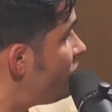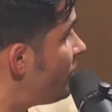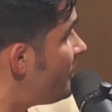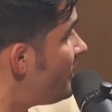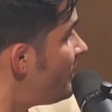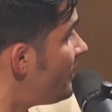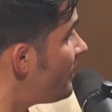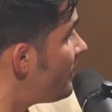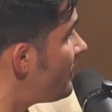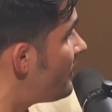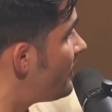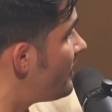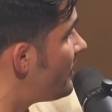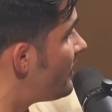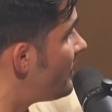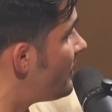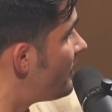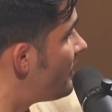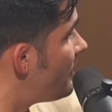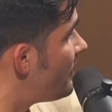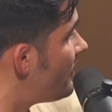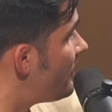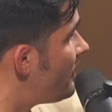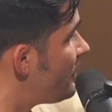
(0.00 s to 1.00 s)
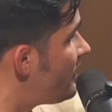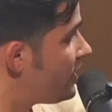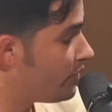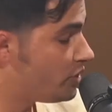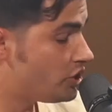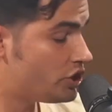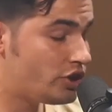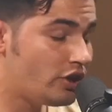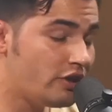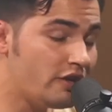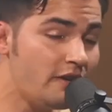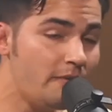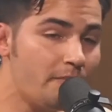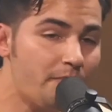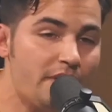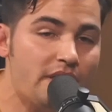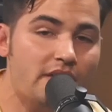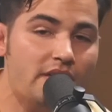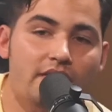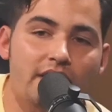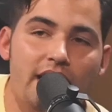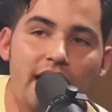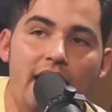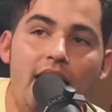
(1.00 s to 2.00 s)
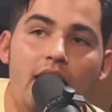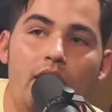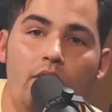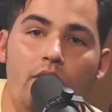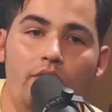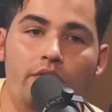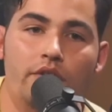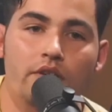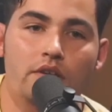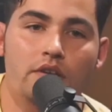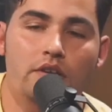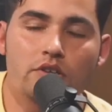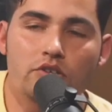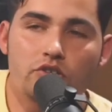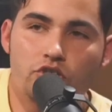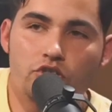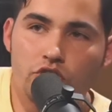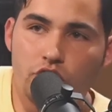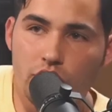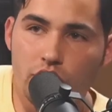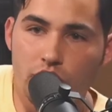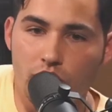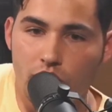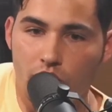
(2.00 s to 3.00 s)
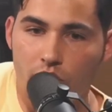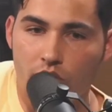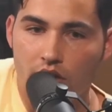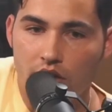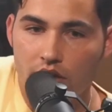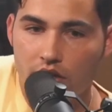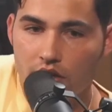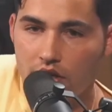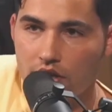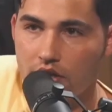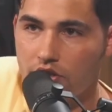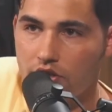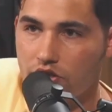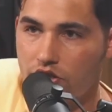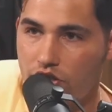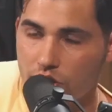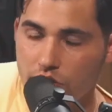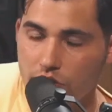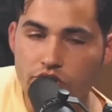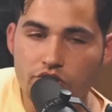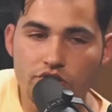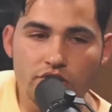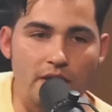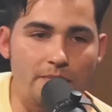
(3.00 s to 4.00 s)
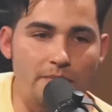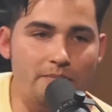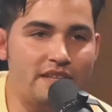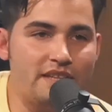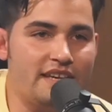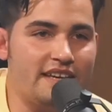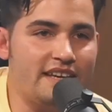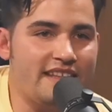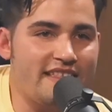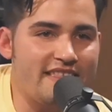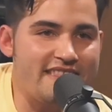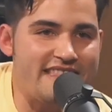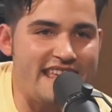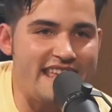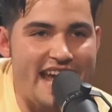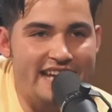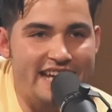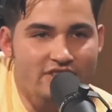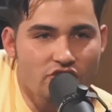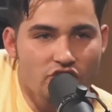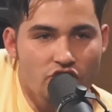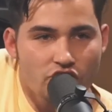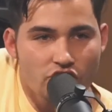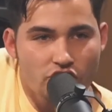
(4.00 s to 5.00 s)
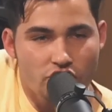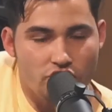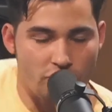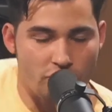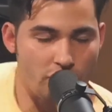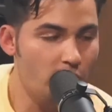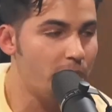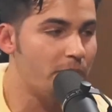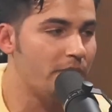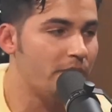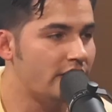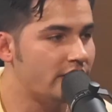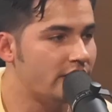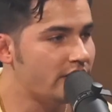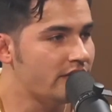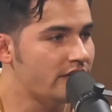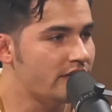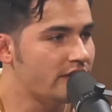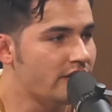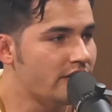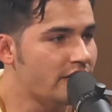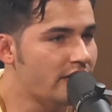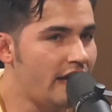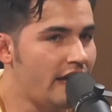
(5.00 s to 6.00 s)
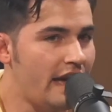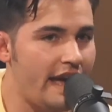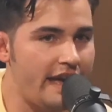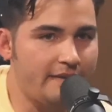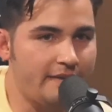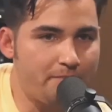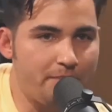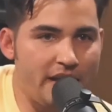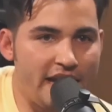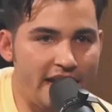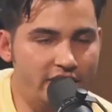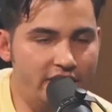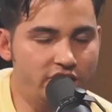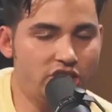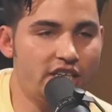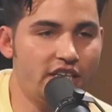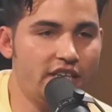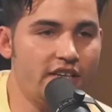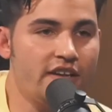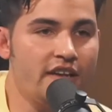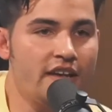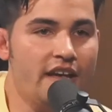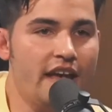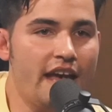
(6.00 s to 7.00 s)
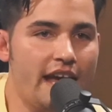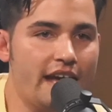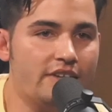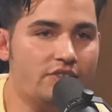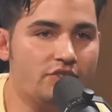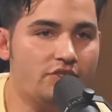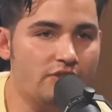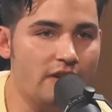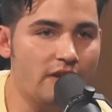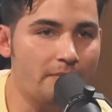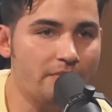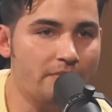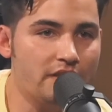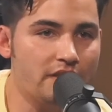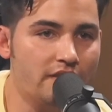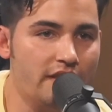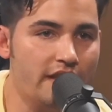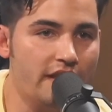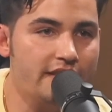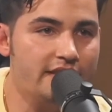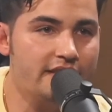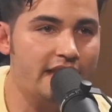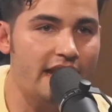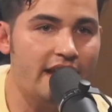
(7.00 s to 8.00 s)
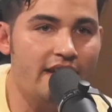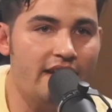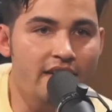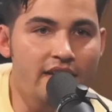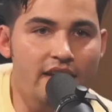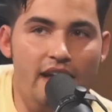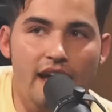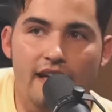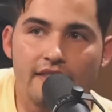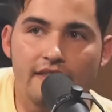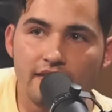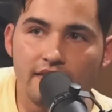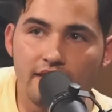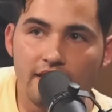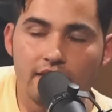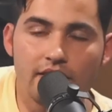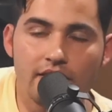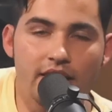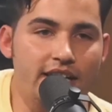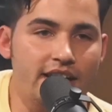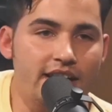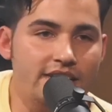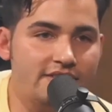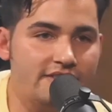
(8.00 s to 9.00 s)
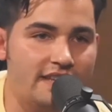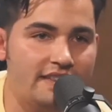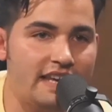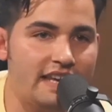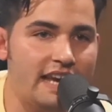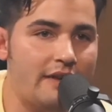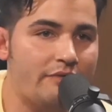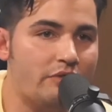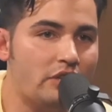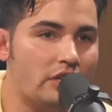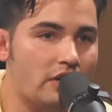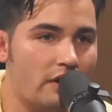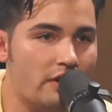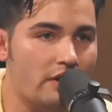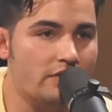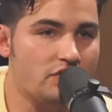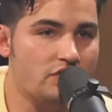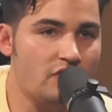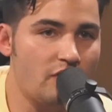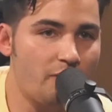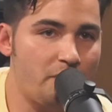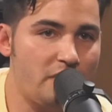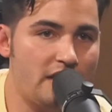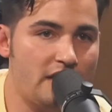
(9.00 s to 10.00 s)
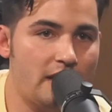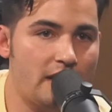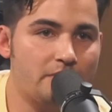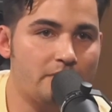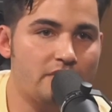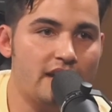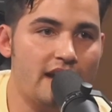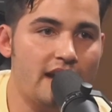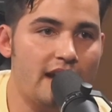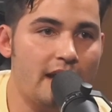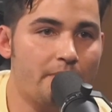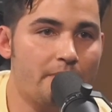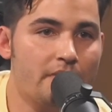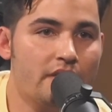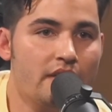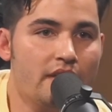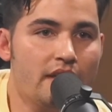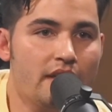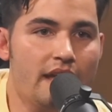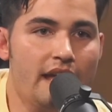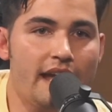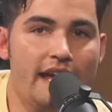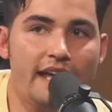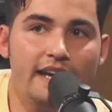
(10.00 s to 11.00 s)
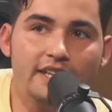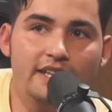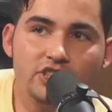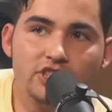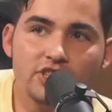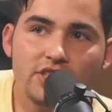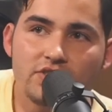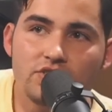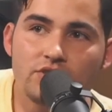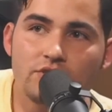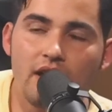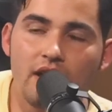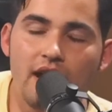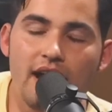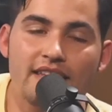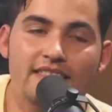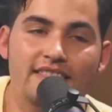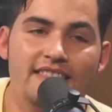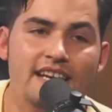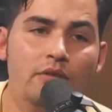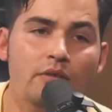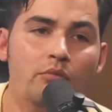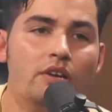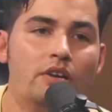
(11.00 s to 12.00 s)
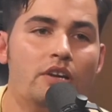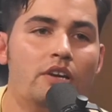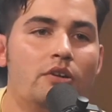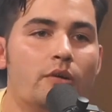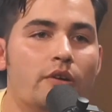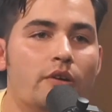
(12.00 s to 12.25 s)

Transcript: shouldn't you shouldn't be allowed to do something that stupid and pitch it as something like that. And then they, like I said, they have the cursive B up top, and it just I think what